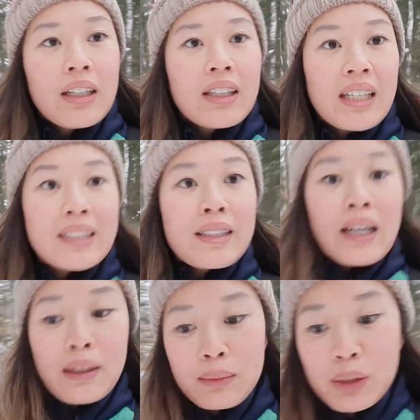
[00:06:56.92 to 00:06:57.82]
It's
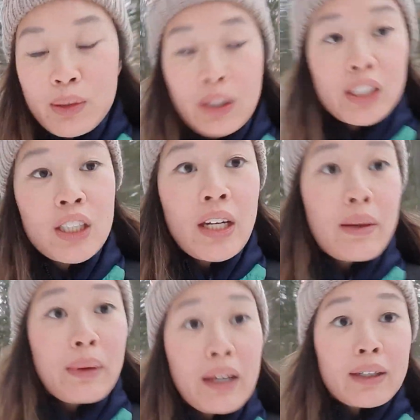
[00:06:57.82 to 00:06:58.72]
time to crunch time.
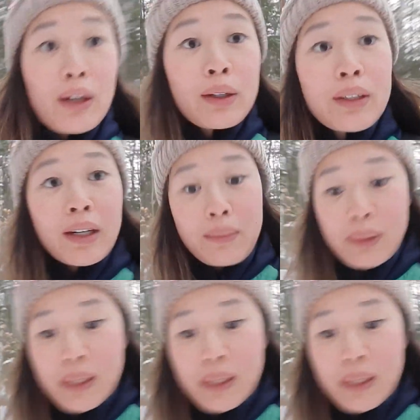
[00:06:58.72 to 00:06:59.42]
I gotta hurry up.